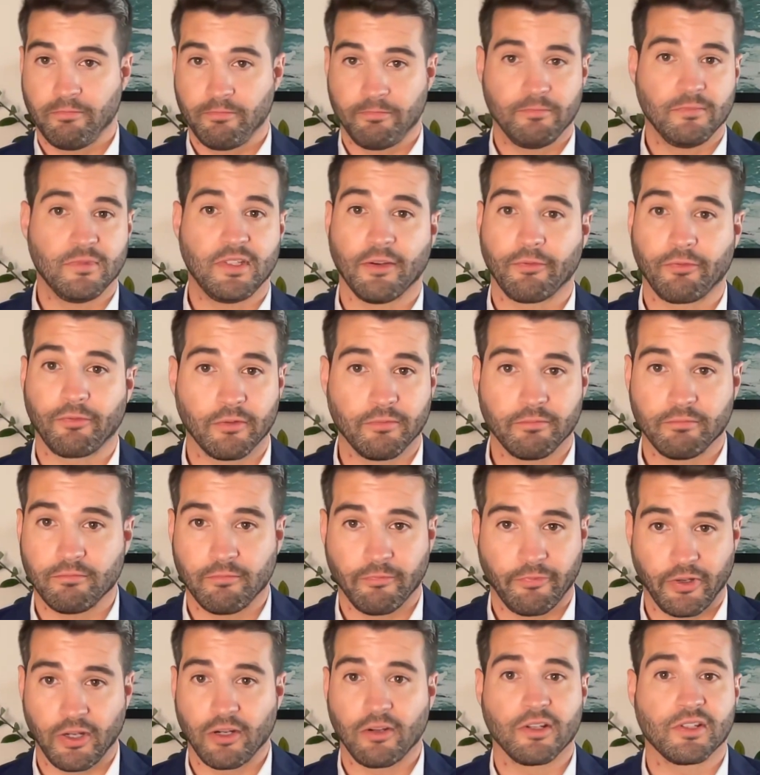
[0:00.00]
different
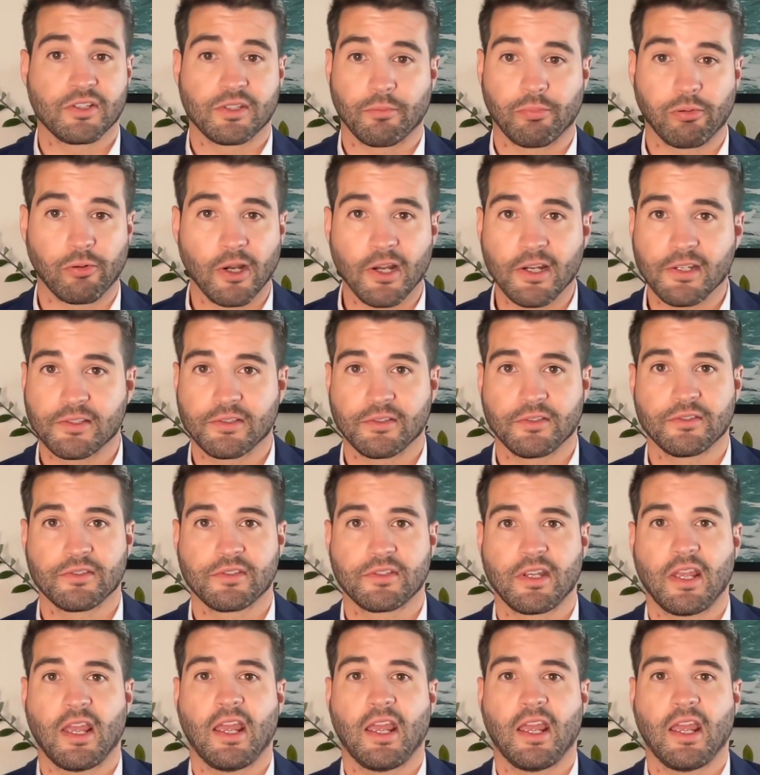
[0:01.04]
various appraisals,